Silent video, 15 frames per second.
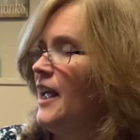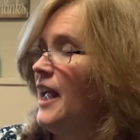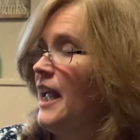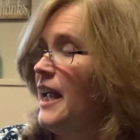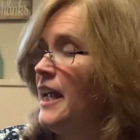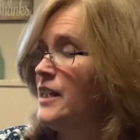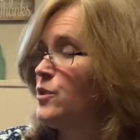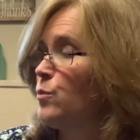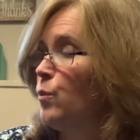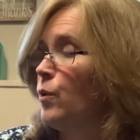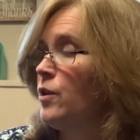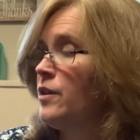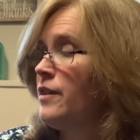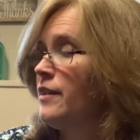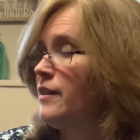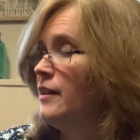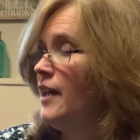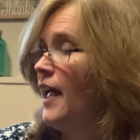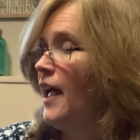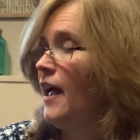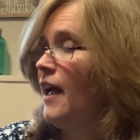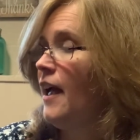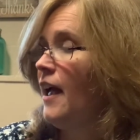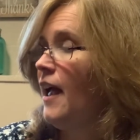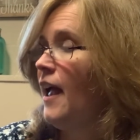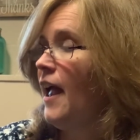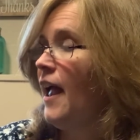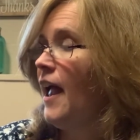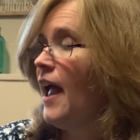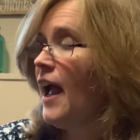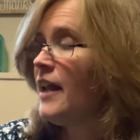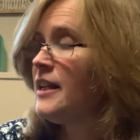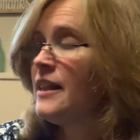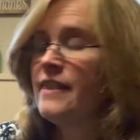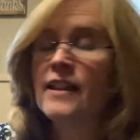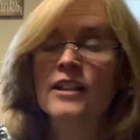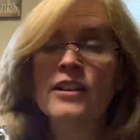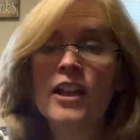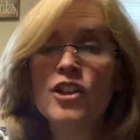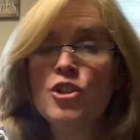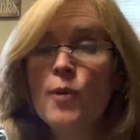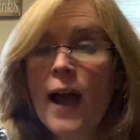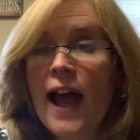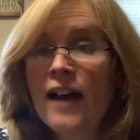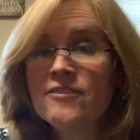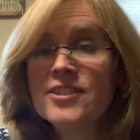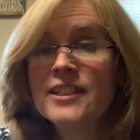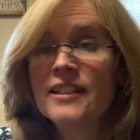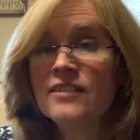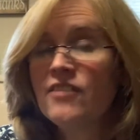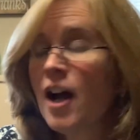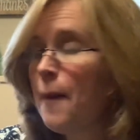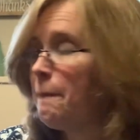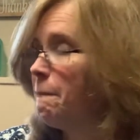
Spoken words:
It's worth anything that you have to give up.